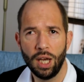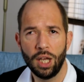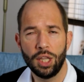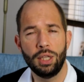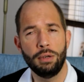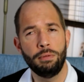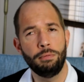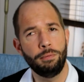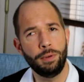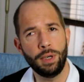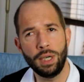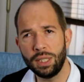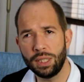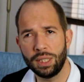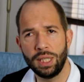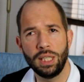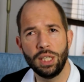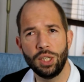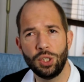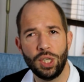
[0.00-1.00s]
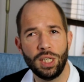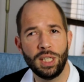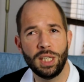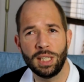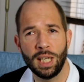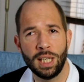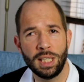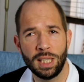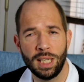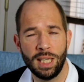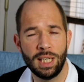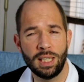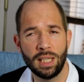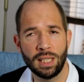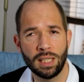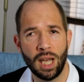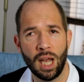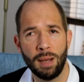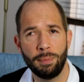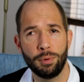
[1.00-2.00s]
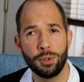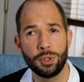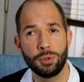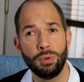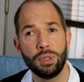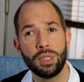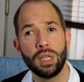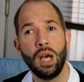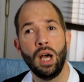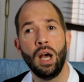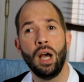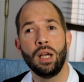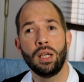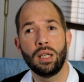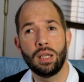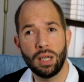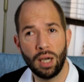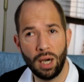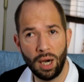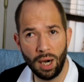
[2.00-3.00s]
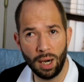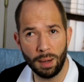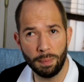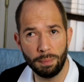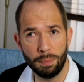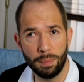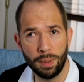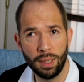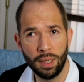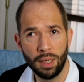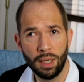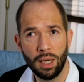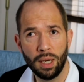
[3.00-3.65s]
The first thing that Jesus said to his disciples was, "Come